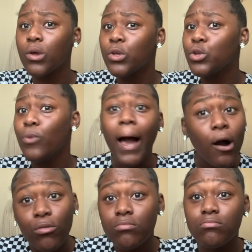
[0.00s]
you out.
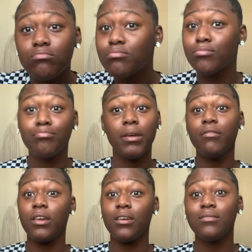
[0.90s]

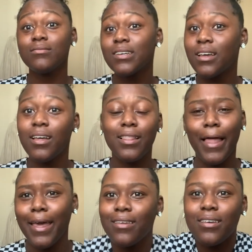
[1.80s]
Period.
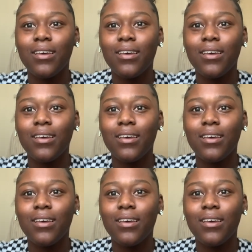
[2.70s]
Like,